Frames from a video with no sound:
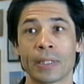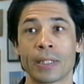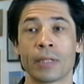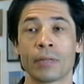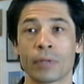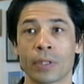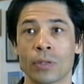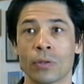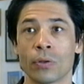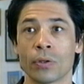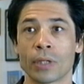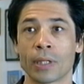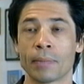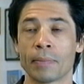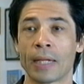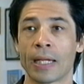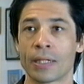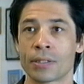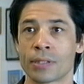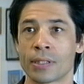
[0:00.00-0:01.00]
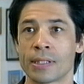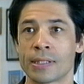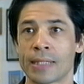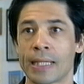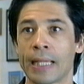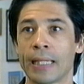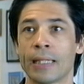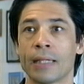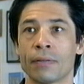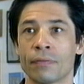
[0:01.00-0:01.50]
plenty of recording, but actually
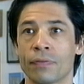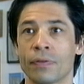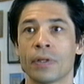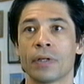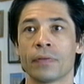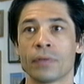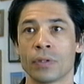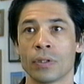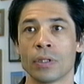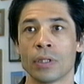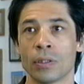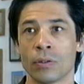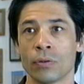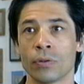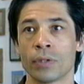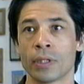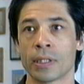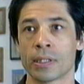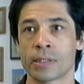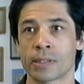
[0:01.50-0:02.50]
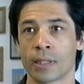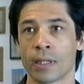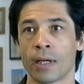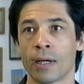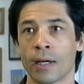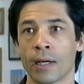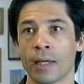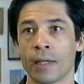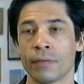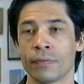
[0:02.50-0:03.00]
standing in front of an, an audience
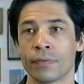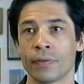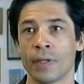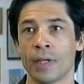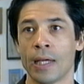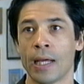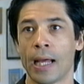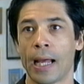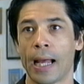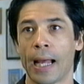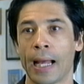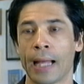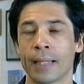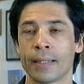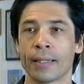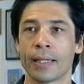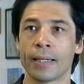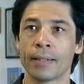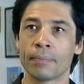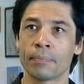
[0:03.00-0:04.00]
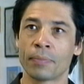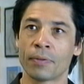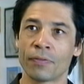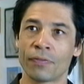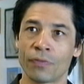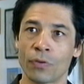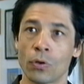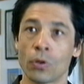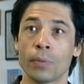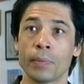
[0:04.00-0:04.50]
live and then
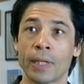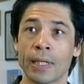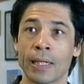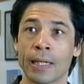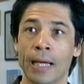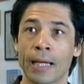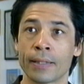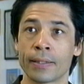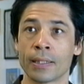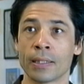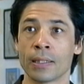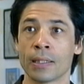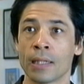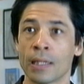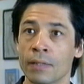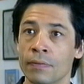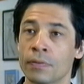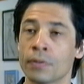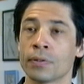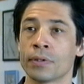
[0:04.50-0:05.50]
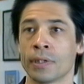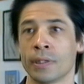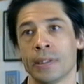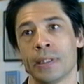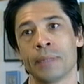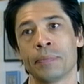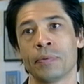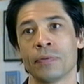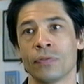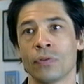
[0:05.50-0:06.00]
performing at the level
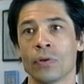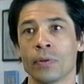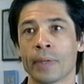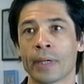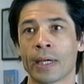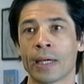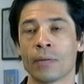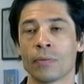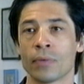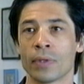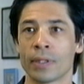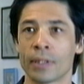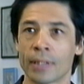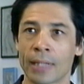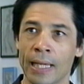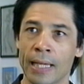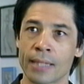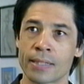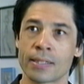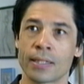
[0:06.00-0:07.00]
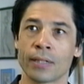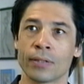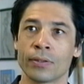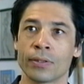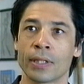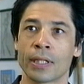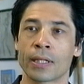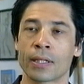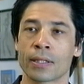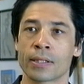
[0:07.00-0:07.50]
that they're performing at with dancing and
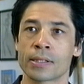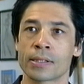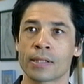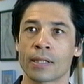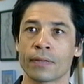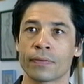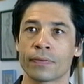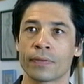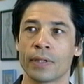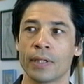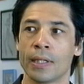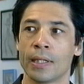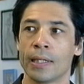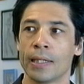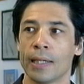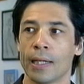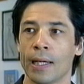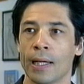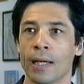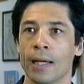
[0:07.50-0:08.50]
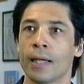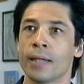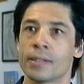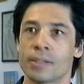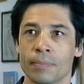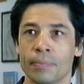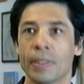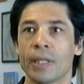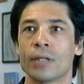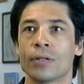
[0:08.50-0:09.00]
all that kind of stuff, uh,
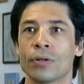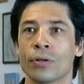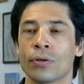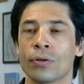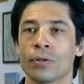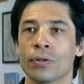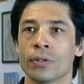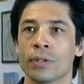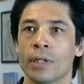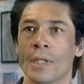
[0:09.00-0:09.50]
it's a big call.